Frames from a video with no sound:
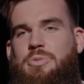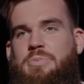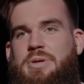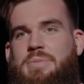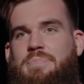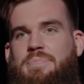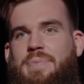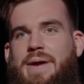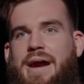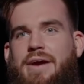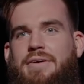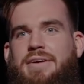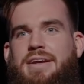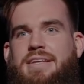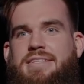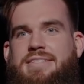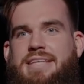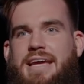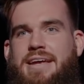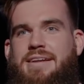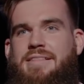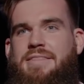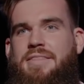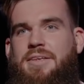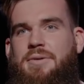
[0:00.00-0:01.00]
wouldn't be buried
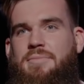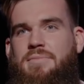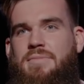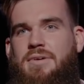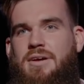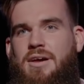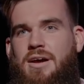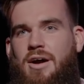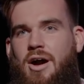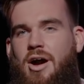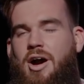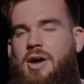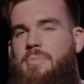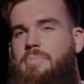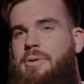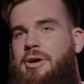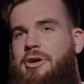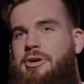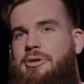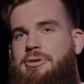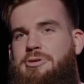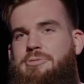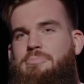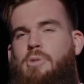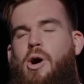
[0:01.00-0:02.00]
dead in them? I
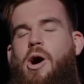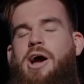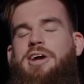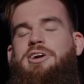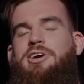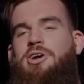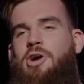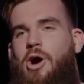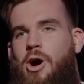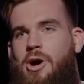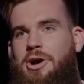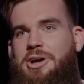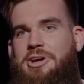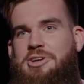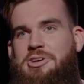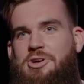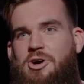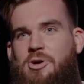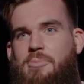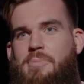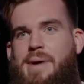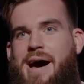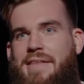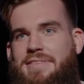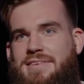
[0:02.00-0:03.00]
buried my cock in
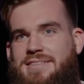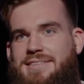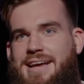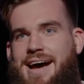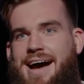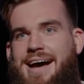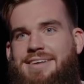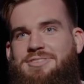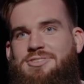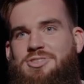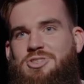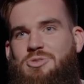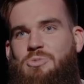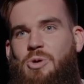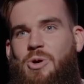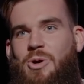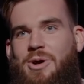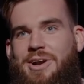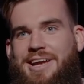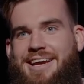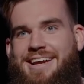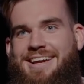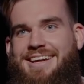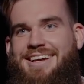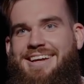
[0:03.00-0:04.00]
your mother's ass this morning.